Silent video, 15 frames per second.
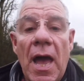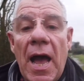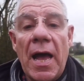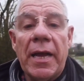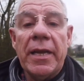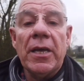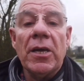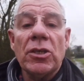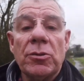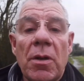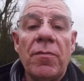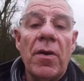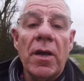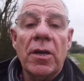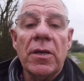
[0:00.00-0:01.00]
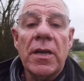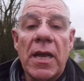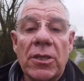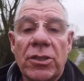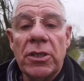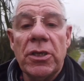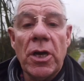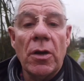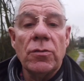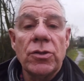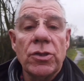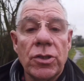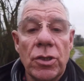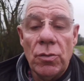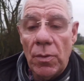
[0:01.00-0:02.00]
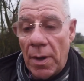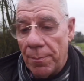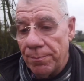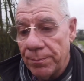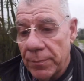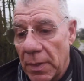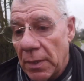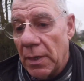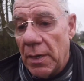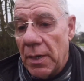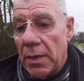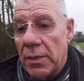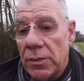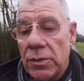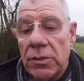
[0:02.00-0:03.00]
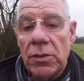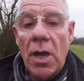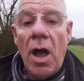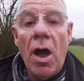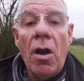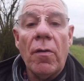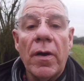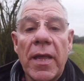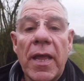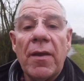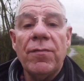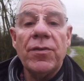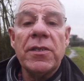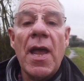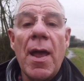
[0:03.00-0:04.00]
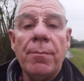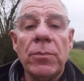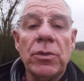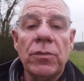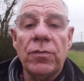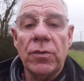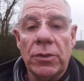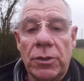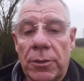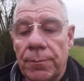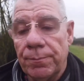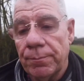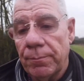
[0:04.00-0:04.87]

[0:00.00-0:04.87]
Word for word: And he asked me if I could actually go to um, RAF Tempsford.